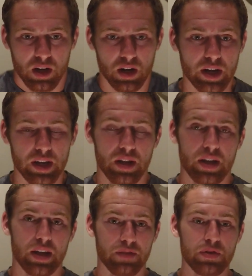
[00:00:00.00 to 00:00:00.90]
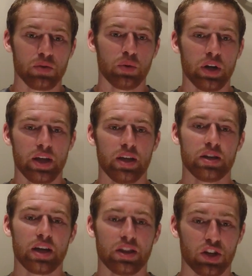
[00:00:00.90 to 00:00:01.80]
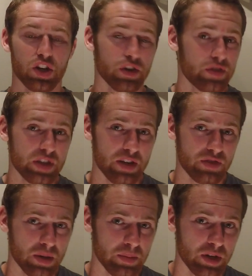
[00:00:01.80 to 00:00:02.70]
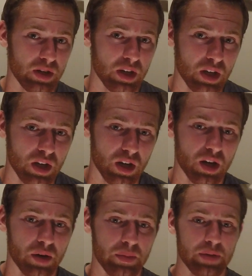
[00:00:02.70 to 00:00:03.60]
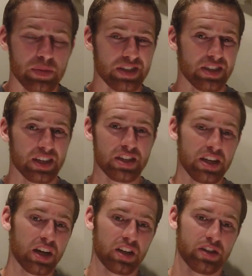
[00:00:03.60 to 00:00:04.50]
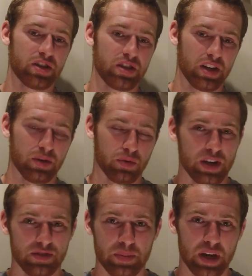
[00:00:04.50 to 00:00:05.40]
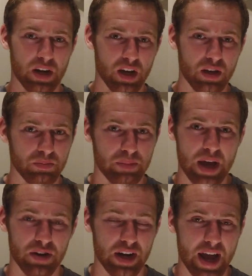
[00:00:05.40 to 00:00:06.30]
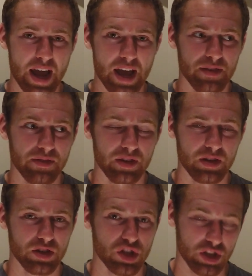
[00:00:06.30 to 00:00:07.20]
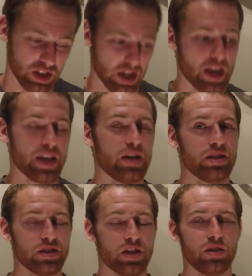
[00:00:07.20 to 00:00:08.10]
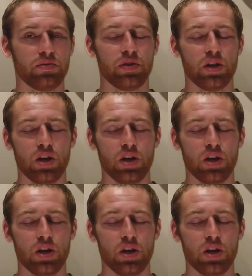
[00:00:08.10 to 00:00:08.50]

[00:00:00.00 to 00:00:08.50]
Alright, and if you went ahead and got the curved shaft trimmer, it'd be $60 and it weighs about 1.5 pounds, just the head itself.